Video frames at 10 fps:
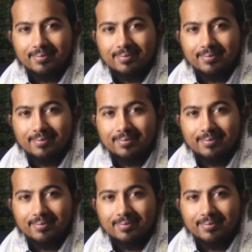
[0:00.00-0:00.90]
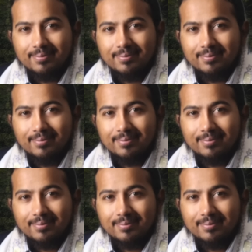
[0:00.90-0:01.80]

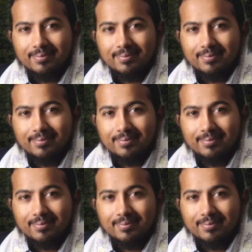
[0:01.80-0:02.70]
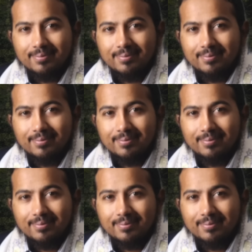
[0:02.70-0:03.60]

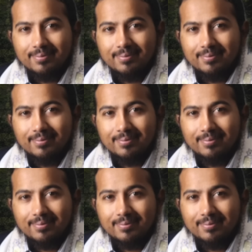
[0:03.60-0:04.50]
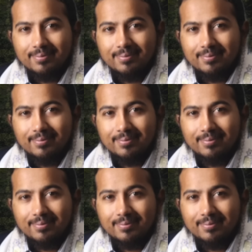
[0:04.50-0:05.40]

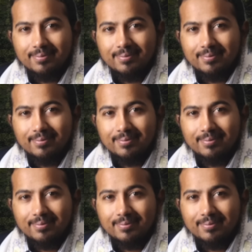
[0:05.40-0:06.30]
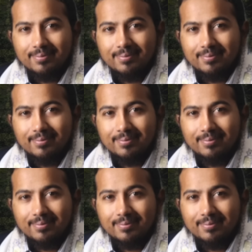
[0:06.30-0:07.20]

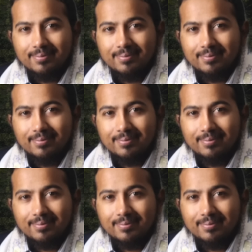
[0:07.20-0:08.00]
(no lip movement)